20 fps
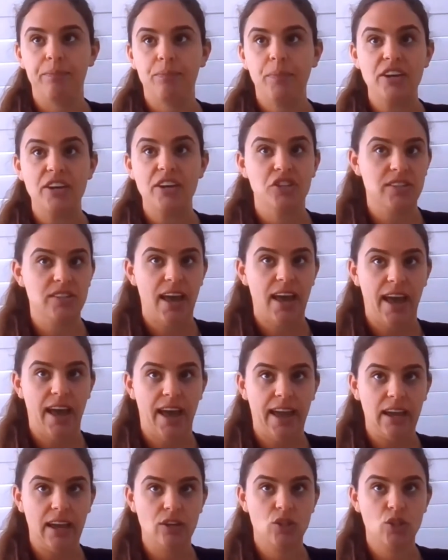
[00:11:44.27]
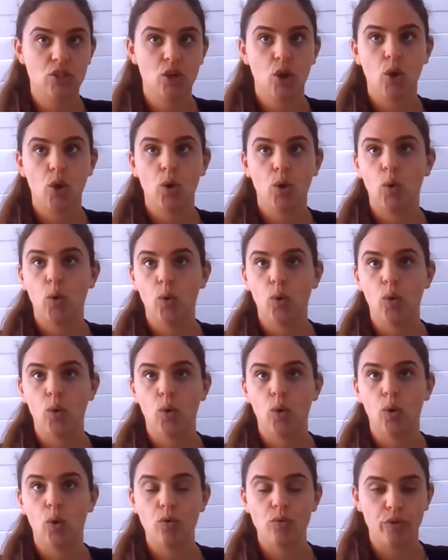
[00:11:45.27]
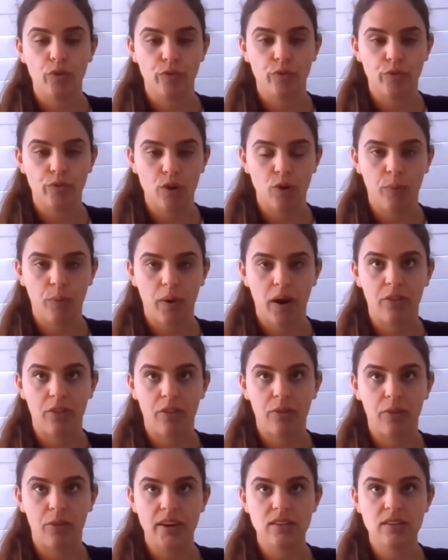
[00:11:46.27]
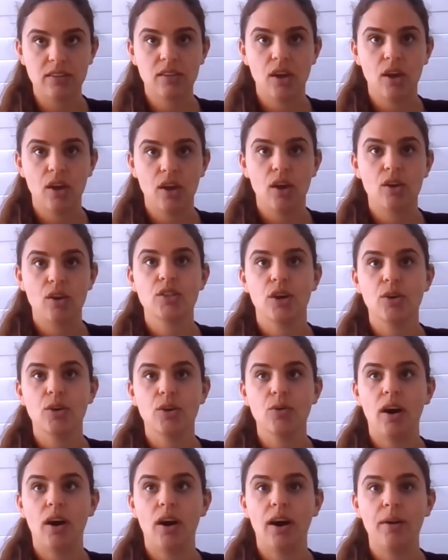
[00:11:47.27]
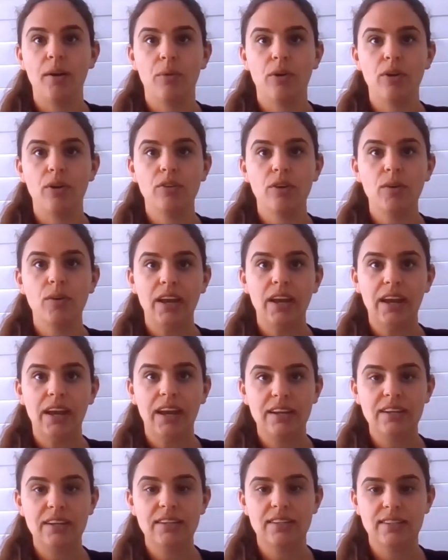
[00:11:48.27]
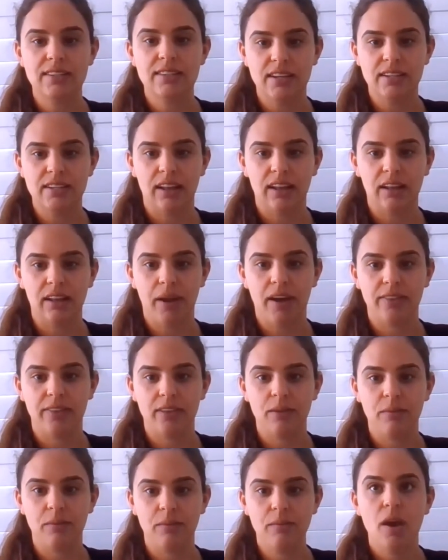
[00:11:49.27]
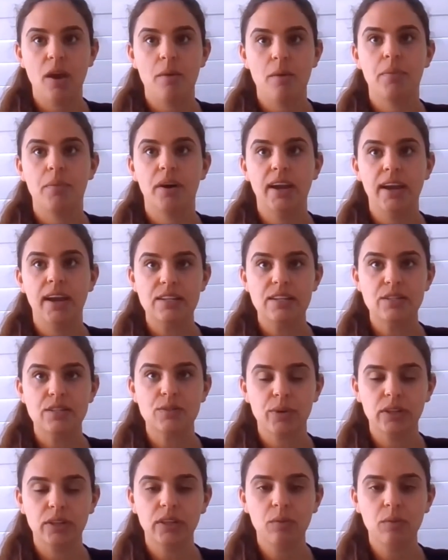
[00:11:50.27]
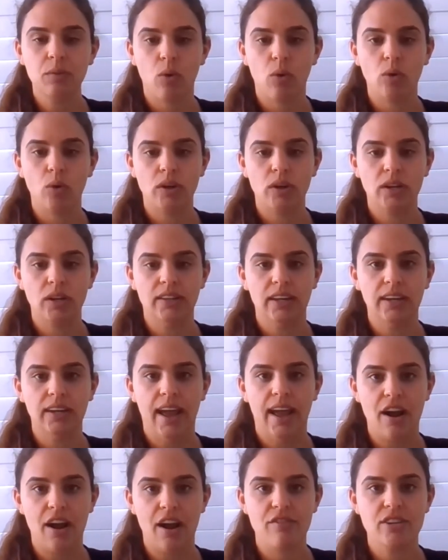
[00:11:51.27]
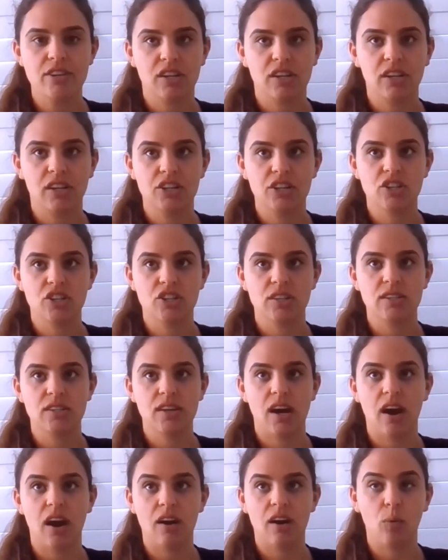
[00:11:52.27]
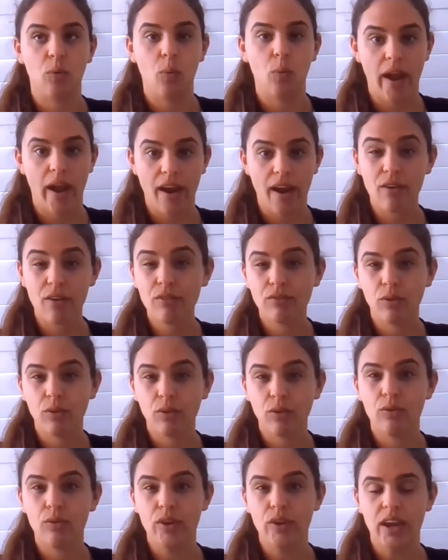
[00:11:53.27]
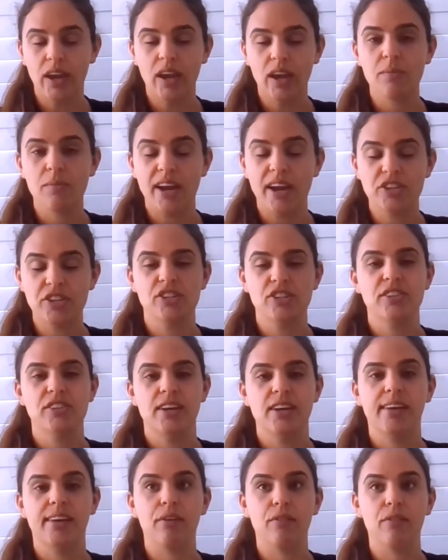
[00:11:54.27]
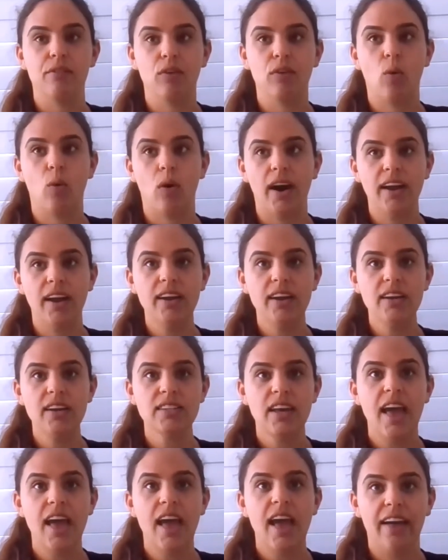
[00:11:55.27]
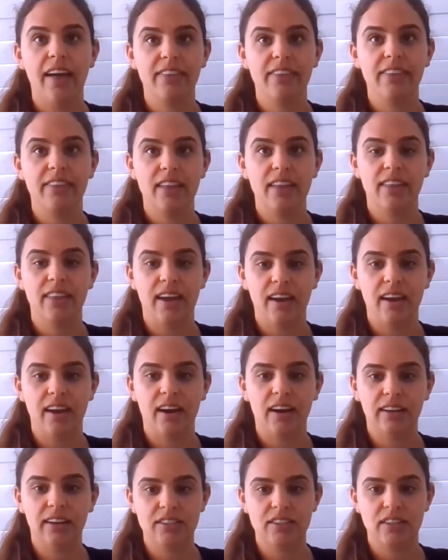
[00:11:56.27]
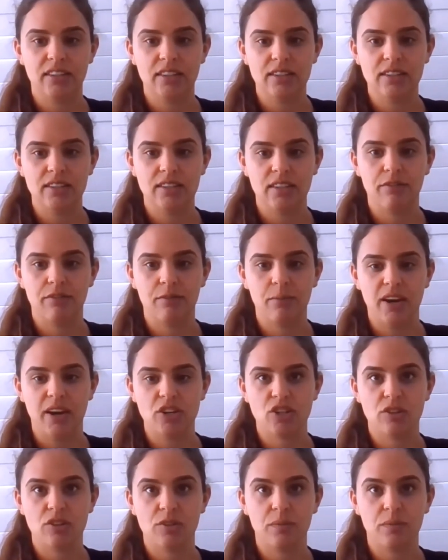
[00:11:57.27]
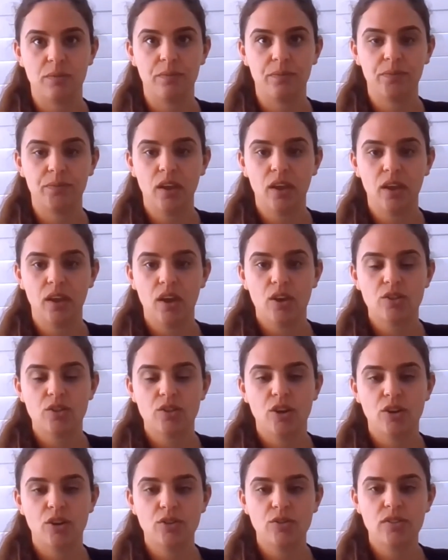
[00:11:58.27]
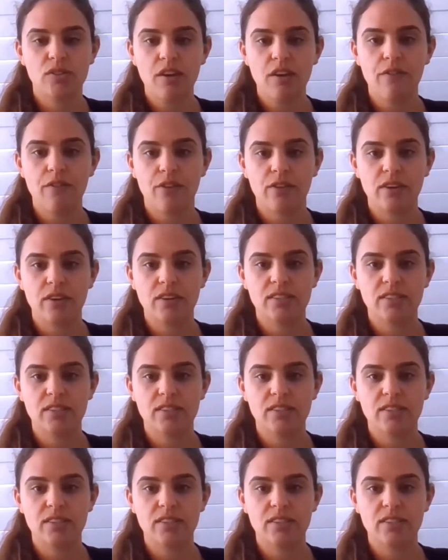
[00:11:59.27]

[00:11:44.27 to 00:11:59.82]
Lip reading: patient's age or referral pathways. So I won't go into detail about them, but it's really important that outreach clinicians are aware of the patient detail required and that they are collecting this information. So you'll see, for